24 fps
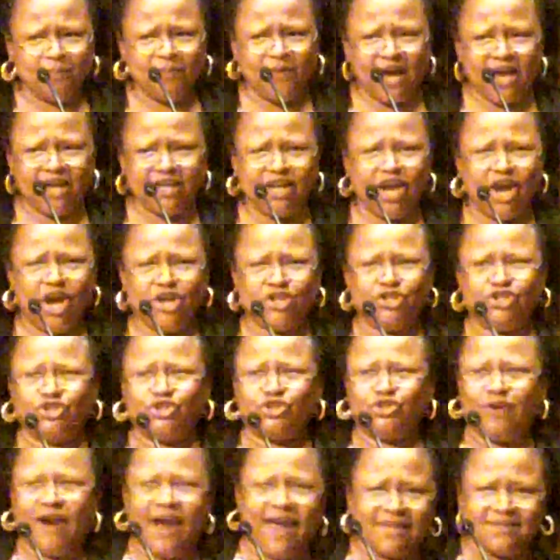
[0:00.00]
but
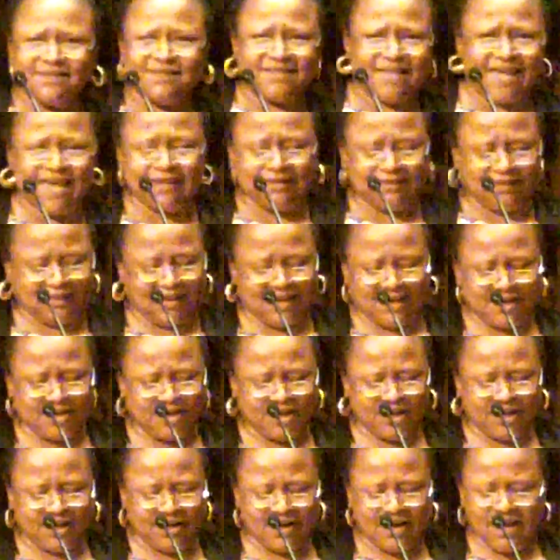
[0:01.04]
transcend
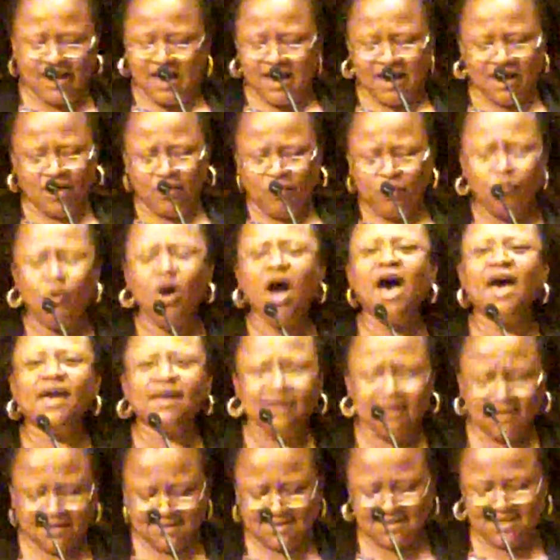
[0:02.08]
later?
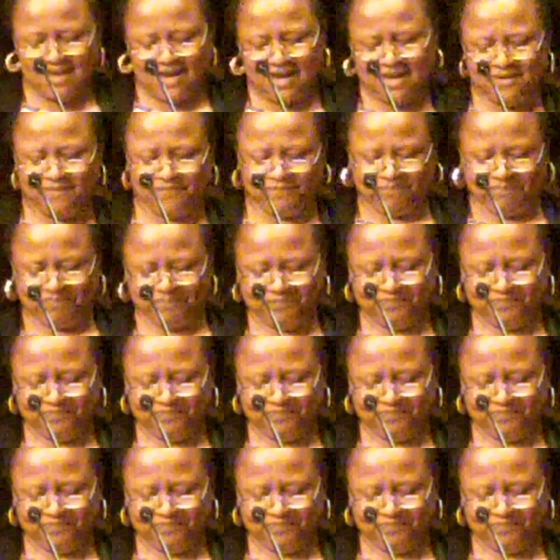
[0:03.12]
Why is that?"